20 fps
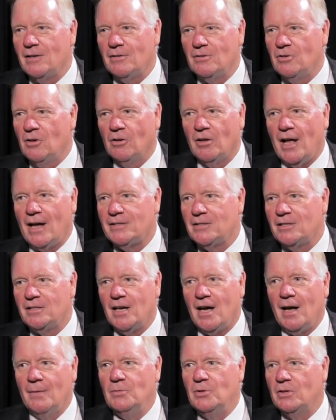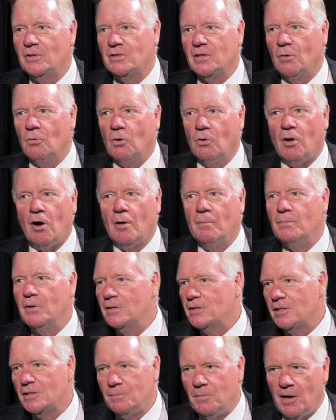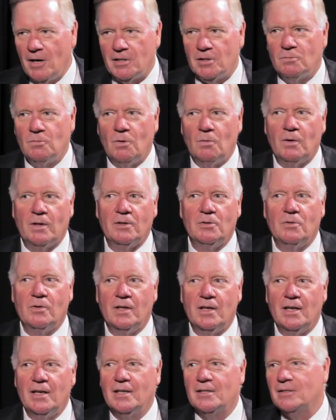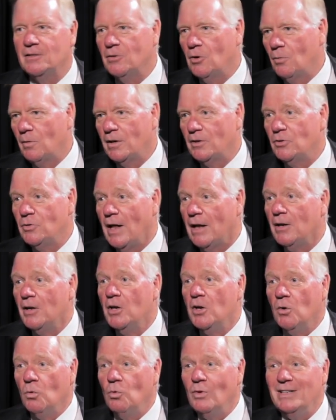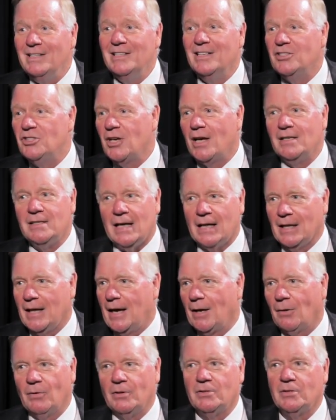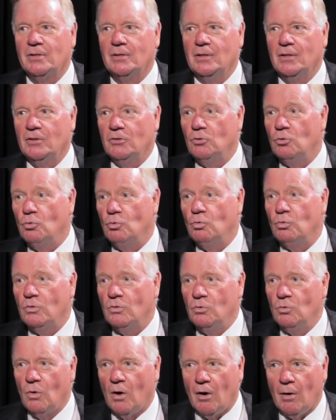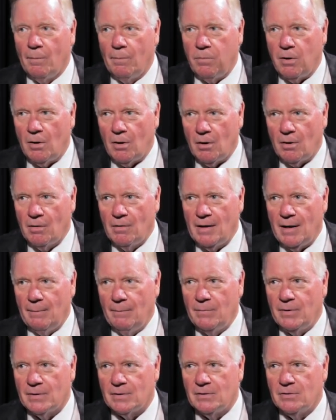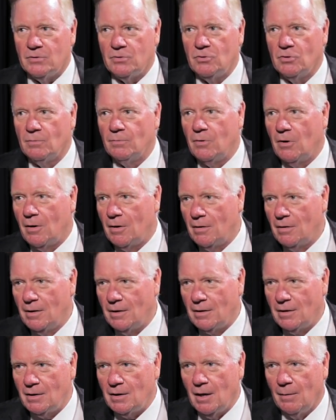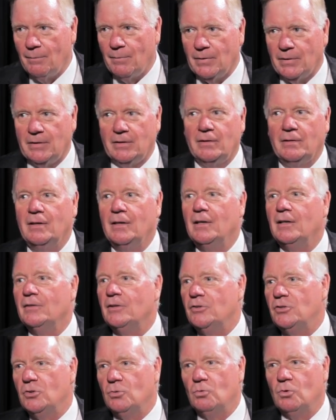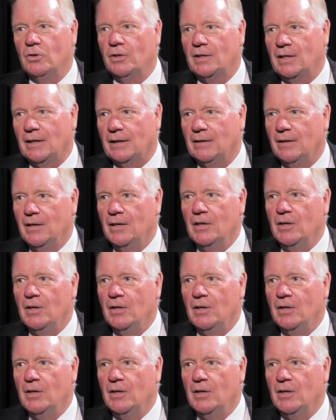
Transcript: you know, lots of times you can say, well, our business partners won't want to do this and don't want to do that. We need to change that language. You, mm -hmm. you are part of that business, you're part of the company that you work in.